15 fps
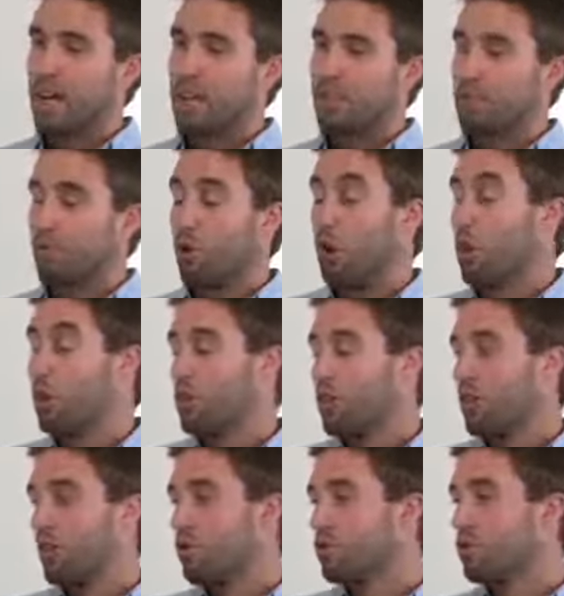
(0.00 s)
She wrote lots
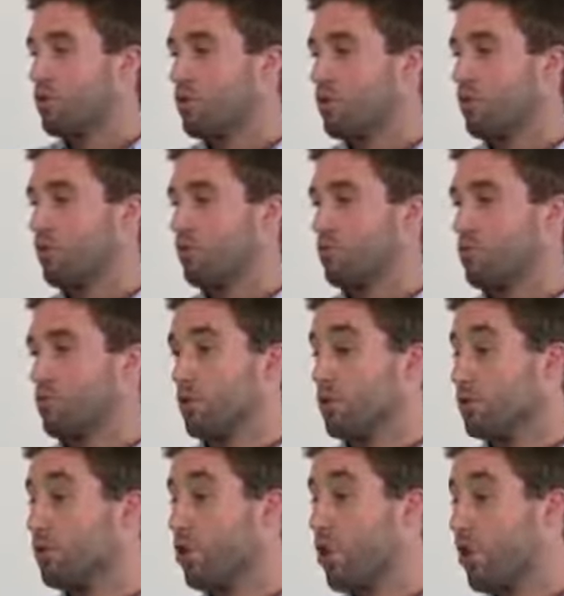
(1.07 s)
and lots during the
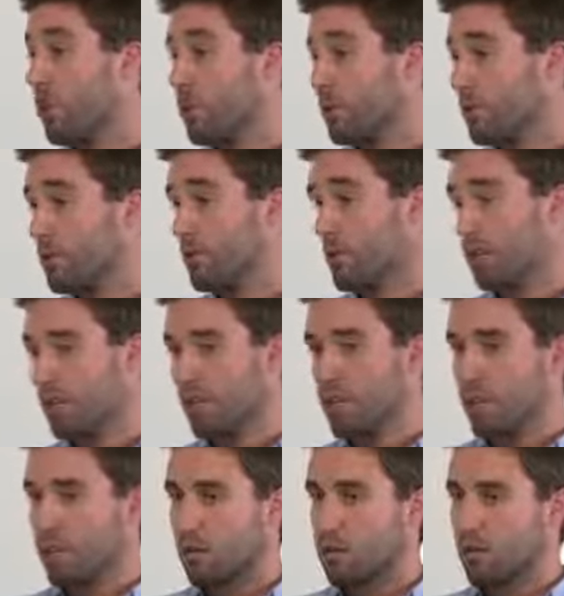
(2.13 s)
school holidays
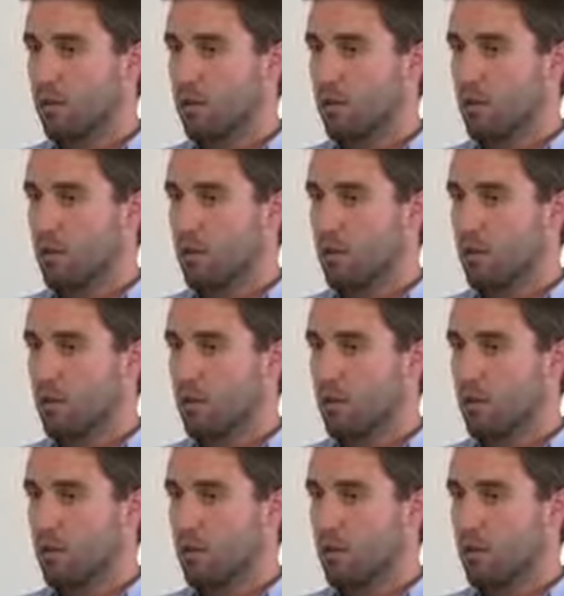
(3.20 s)
especially, and